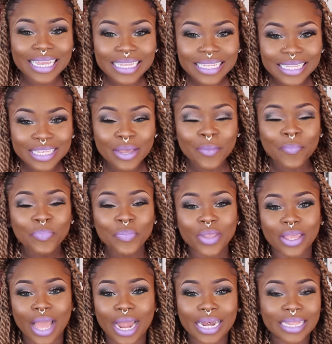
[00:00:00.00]
it
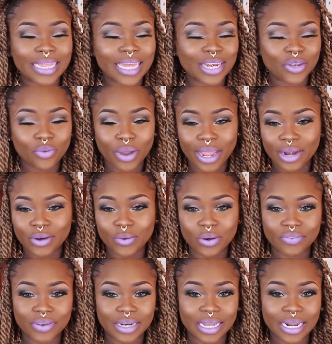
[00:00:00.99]
and then you are
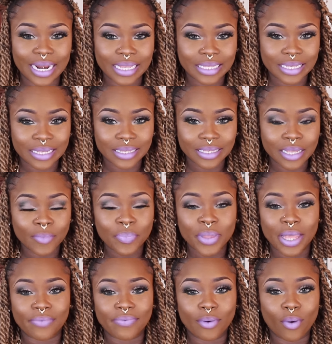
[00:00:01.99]
enrolled for the classes
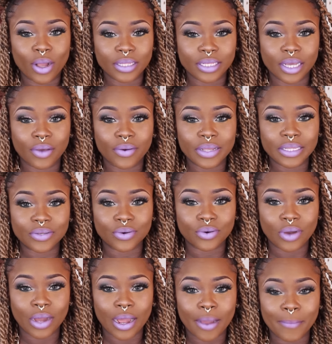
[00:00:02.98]
if you want to go into
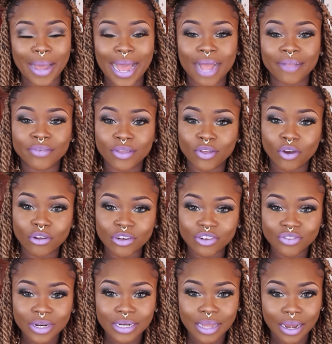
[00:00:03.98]
um, after the
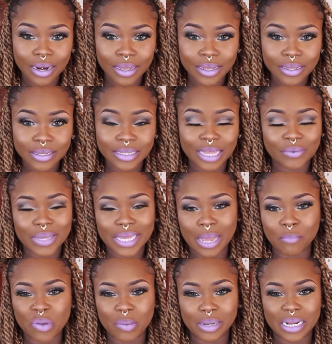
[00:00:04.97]
hundred dollars then we
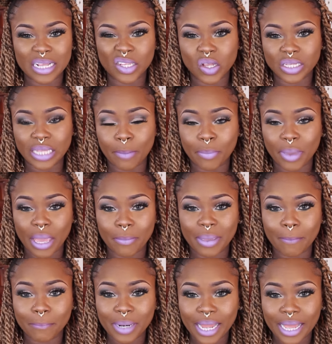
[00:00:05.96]
can probably discuss a
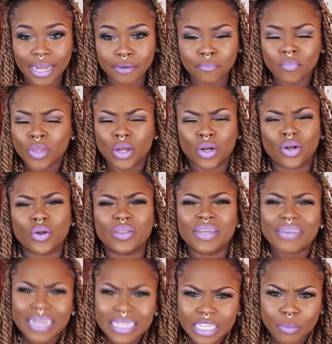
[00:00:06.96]
payment plan no no
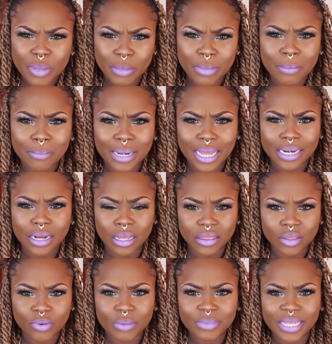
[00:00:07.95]
there is a payment plan
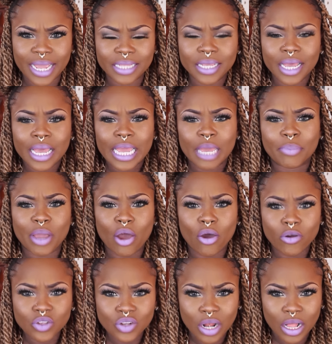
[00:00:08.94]
on the website you pay a
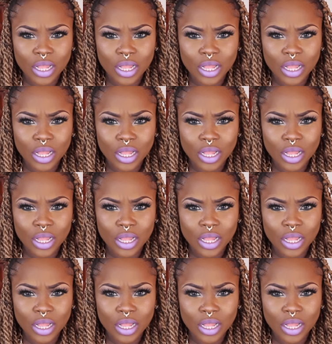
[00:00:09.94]
hundred